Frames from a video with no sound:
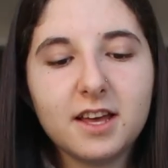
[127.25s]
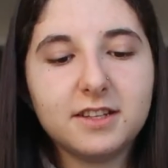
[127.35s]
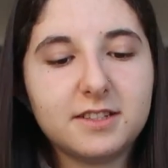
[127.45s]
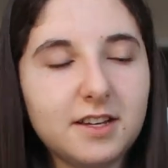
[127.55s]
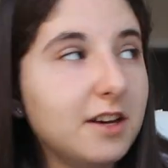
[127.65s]

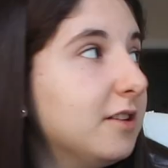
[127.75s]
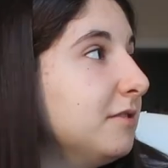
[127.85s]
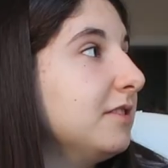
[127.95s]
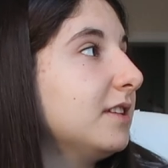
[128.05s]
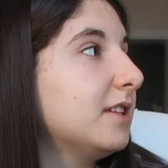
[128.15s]

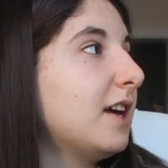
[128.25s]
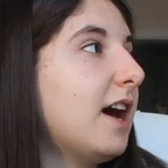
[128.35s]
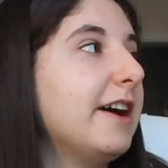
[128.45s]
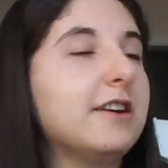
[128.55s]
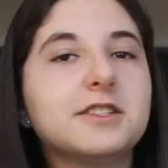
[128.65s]
So
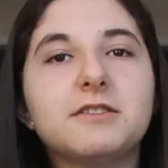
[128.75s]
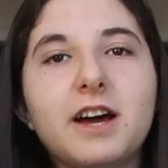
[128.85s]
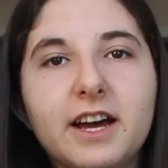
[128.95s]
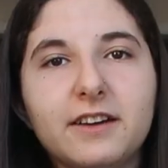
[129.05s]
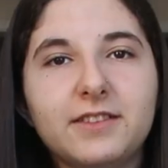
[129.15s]
I also
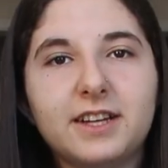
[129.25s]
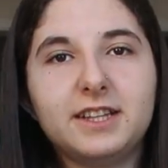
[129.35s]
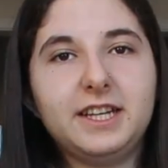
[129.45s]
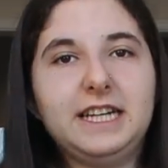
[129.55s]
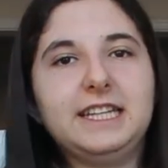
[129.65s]
have a
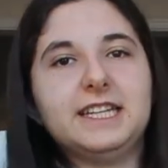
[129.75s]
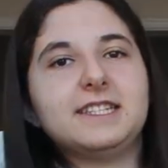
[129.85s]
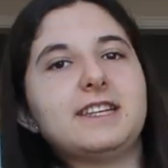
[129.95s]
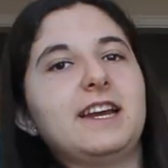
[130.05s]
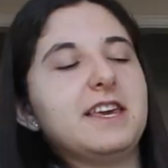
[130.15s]
cleaning
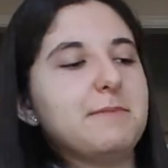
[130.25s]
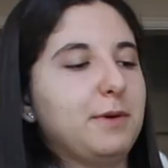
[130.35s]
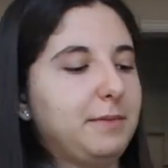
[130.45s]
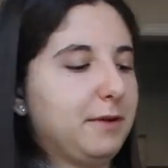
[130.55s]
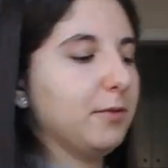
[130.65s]
list that I keep
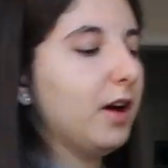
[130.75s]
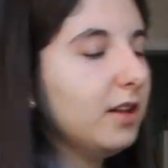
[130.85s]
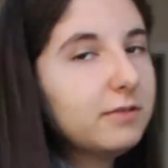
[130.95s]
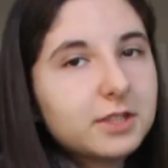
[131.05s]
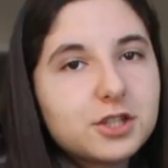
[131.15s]
on my
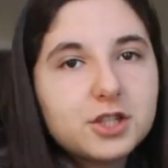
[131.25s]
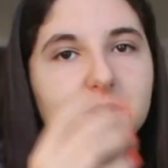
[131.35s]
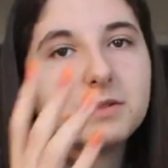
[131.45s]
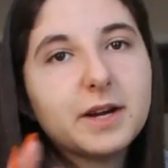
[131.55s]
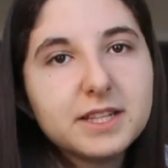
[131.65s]
wall, which
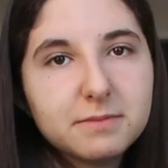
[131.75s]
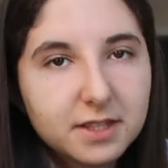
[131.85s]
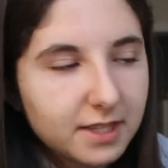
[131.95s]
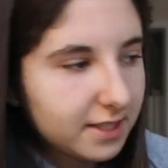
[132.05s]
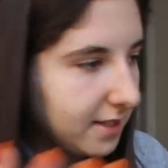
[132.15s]
just reminds
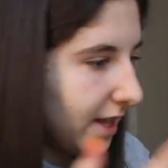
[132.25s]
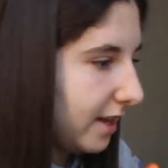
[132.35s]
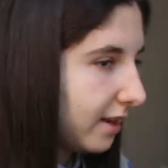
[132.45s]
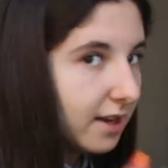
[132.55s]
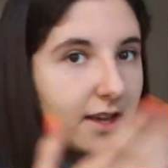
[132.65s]
me things
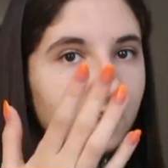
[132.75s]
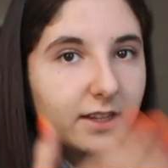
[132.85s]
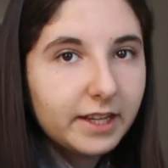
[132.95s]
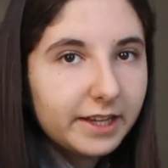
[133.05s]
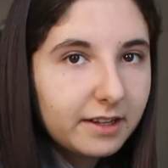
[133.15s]
that
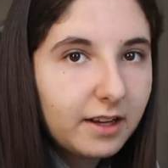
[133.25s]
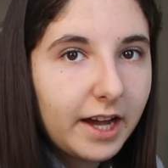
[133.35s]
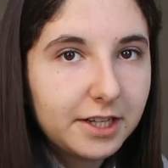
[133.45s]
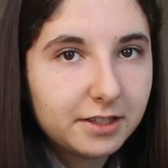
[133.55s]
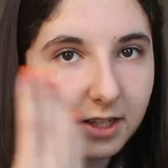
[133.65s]
like
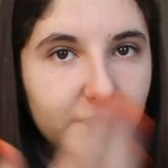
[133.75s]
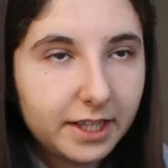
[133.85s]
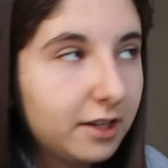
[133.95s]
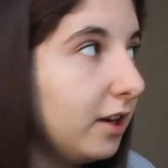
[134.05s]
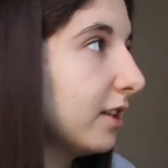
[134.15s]
I
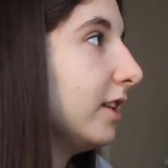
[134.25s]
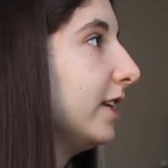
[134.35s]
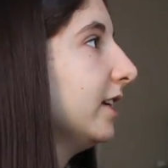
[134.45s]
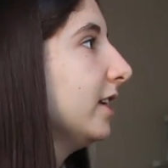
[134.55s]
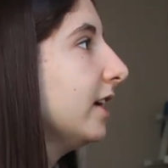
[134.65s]
clean on cleaning